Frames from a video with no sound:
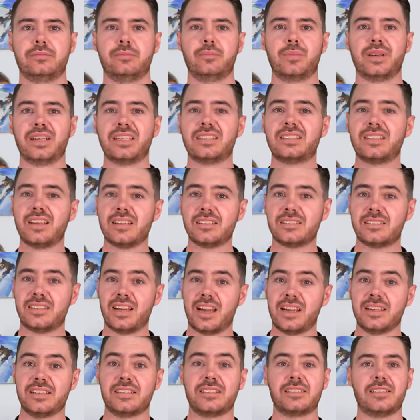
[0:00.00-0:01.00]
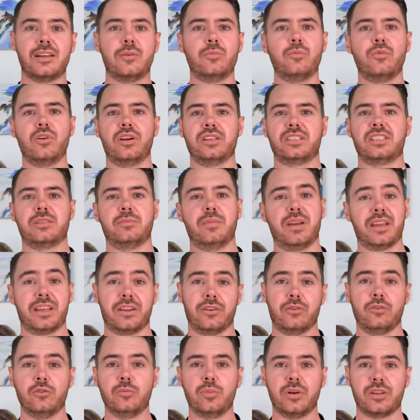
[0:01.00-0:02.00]
But it does take some work to make
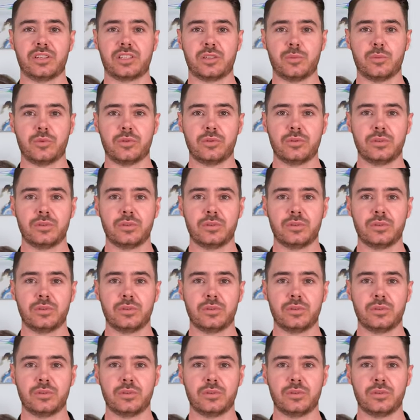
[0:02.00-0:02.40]
it all possible.